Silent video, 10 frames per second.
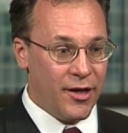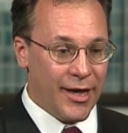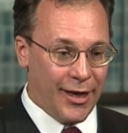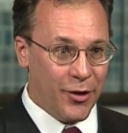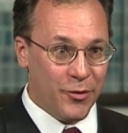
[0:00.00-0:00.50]

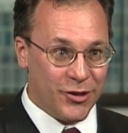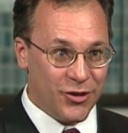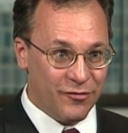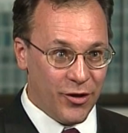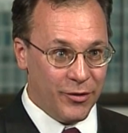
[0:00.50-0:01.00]
hello, what's
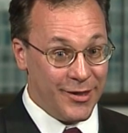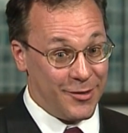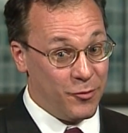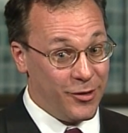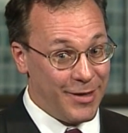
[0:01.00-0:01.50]
your vote? And I
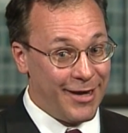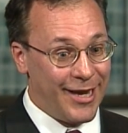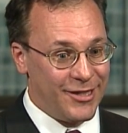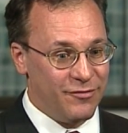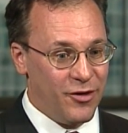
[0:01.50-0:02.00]
said, well, I'd
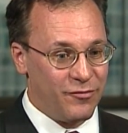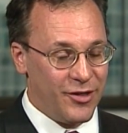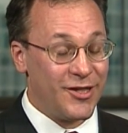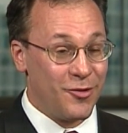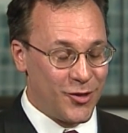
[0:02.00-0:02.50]
like to vote for
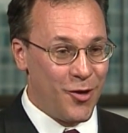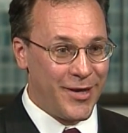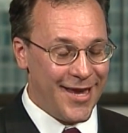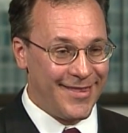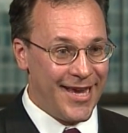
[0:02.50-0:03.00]
this. He goes,
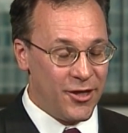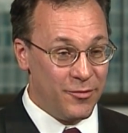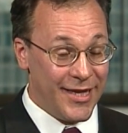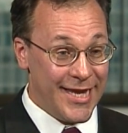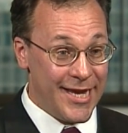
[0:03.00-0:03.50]
okay, thank you.
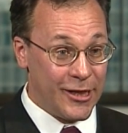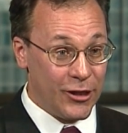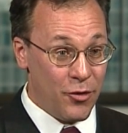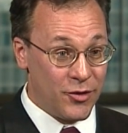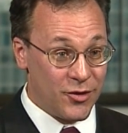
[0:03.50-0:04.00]
Then he
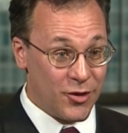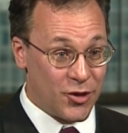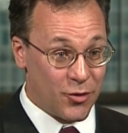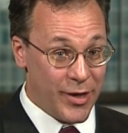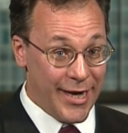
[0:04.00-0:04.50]
closes the
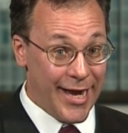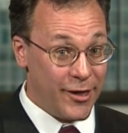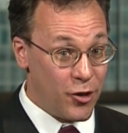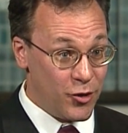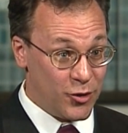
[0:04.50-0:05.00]
screen
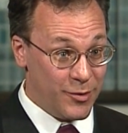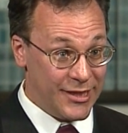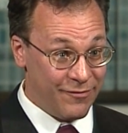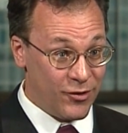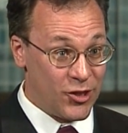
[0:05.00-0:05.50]
and goes to a
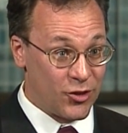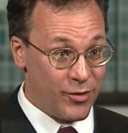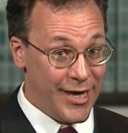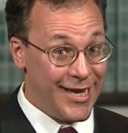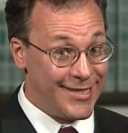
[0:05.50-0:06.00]
different
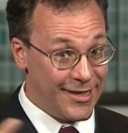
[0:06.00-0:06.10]
screen and